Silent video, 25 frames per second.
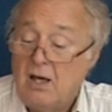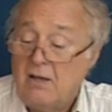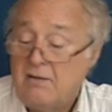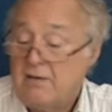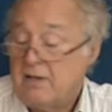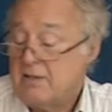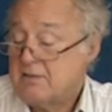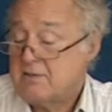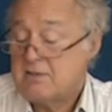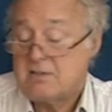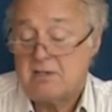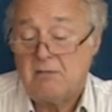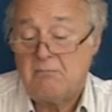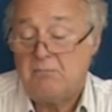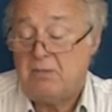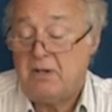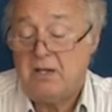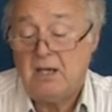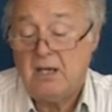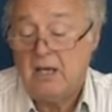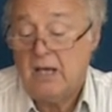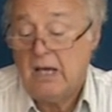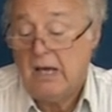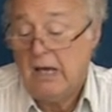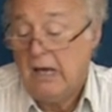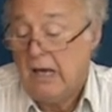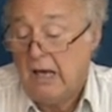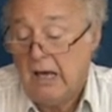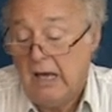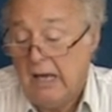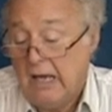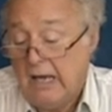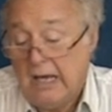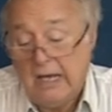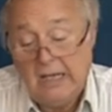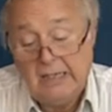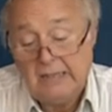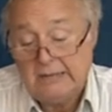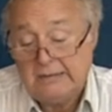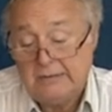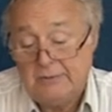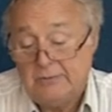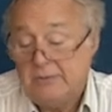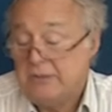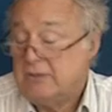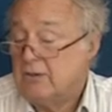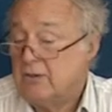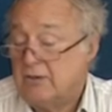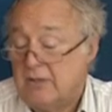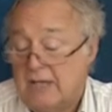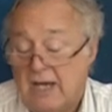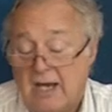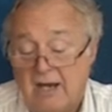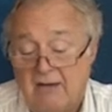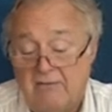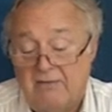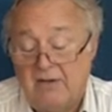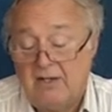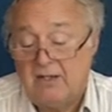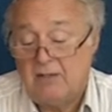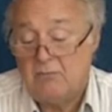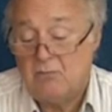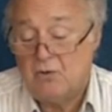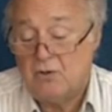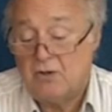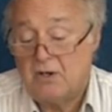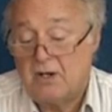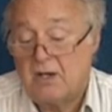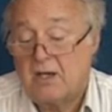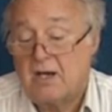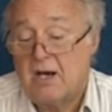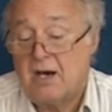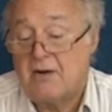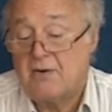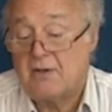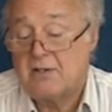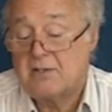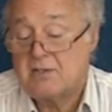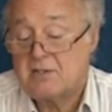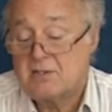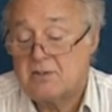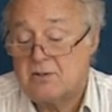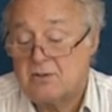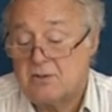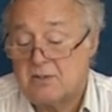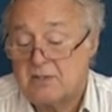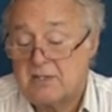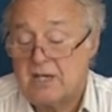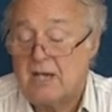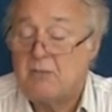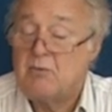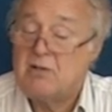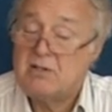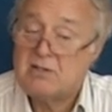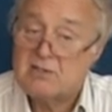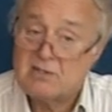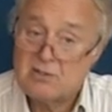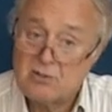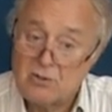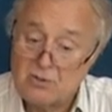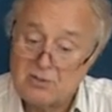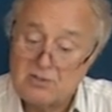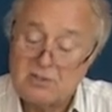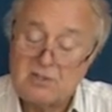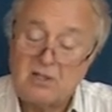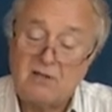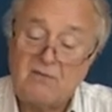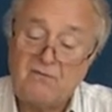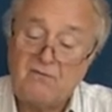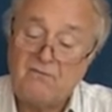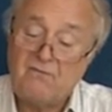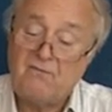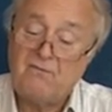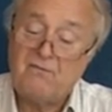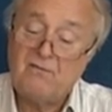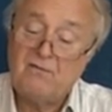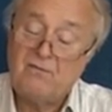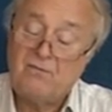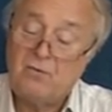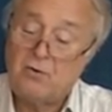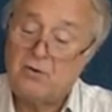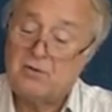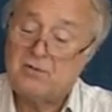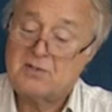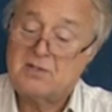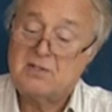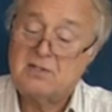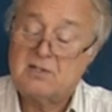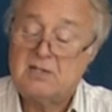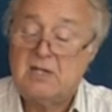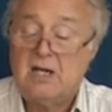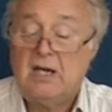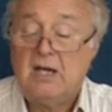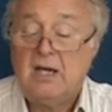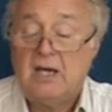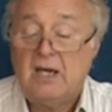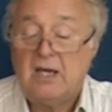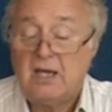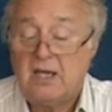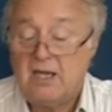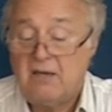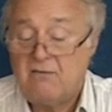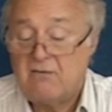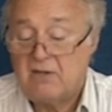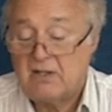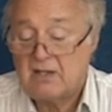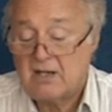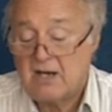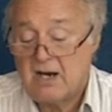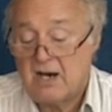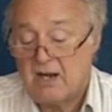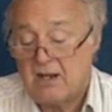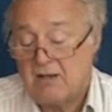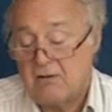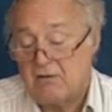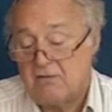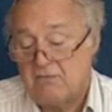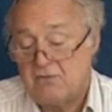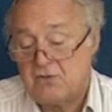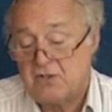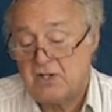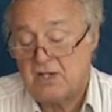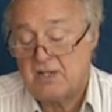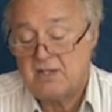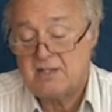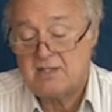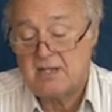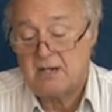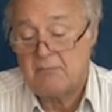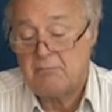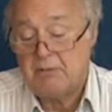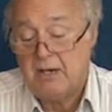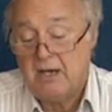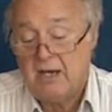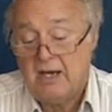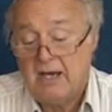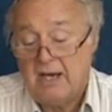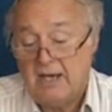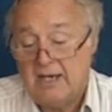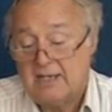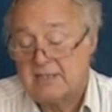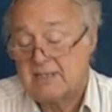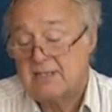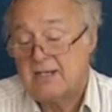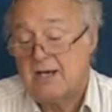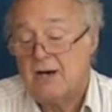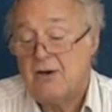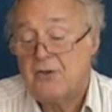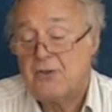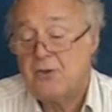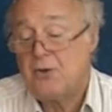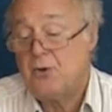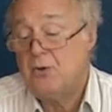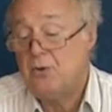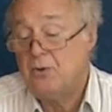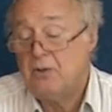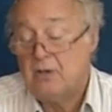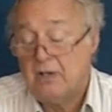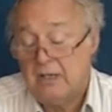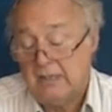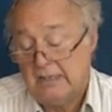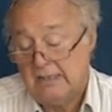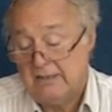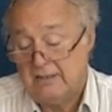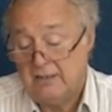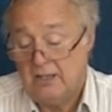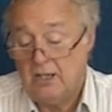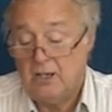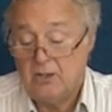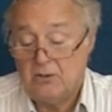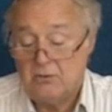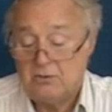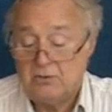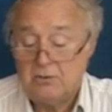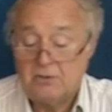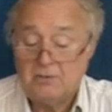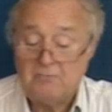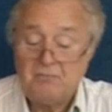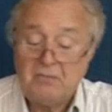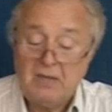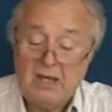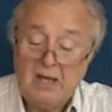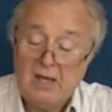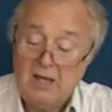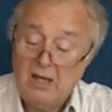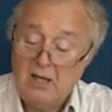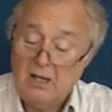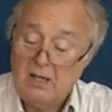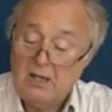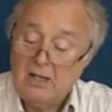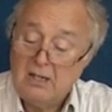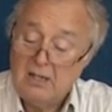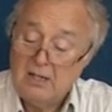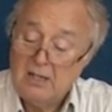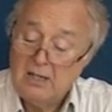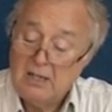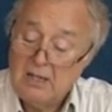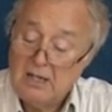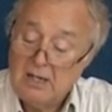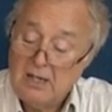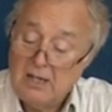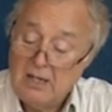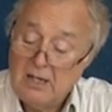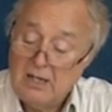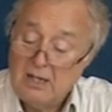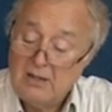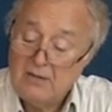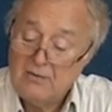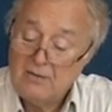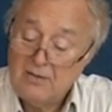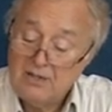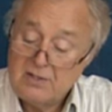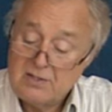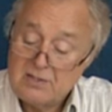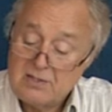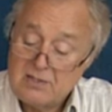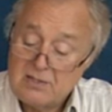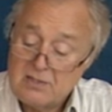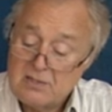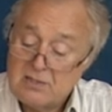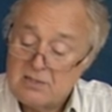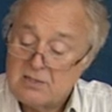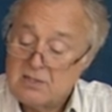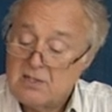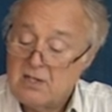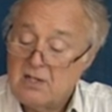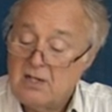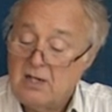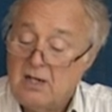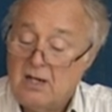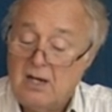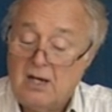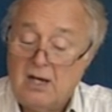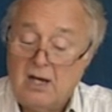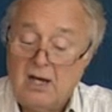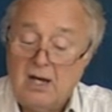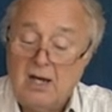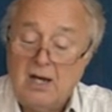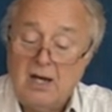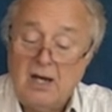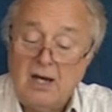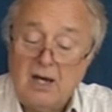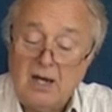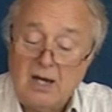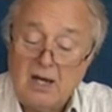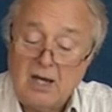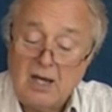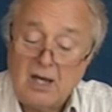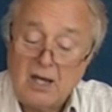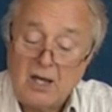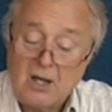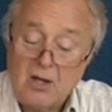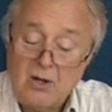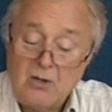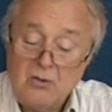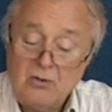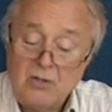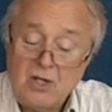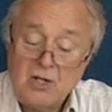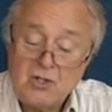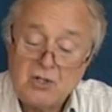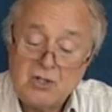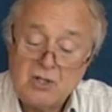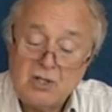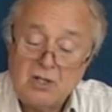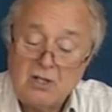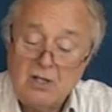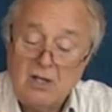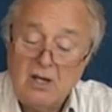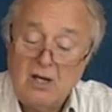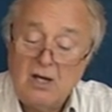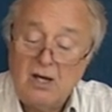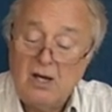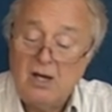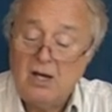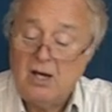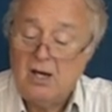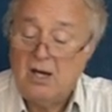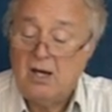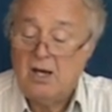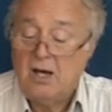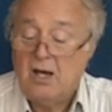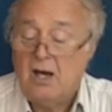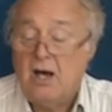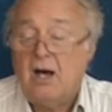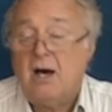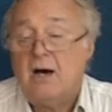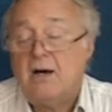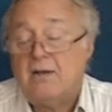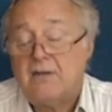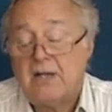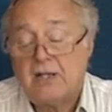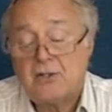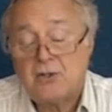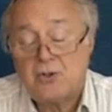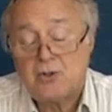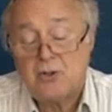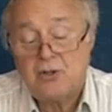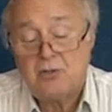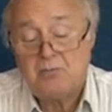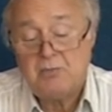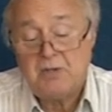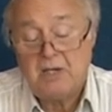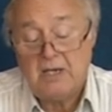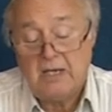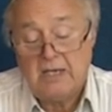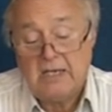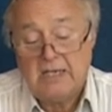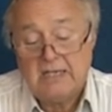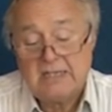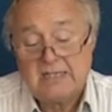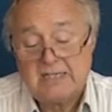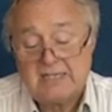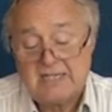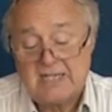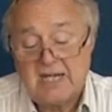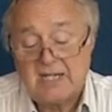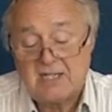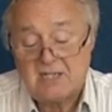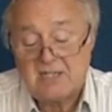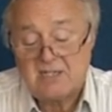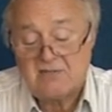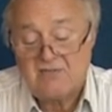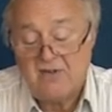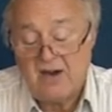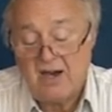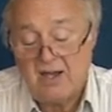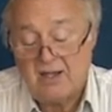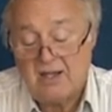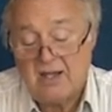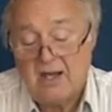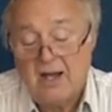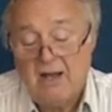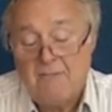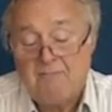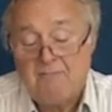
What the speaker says: then simply we don't have any more current source. I mean source that forces a given current of J sub S through the load. This is condition that should be satisfied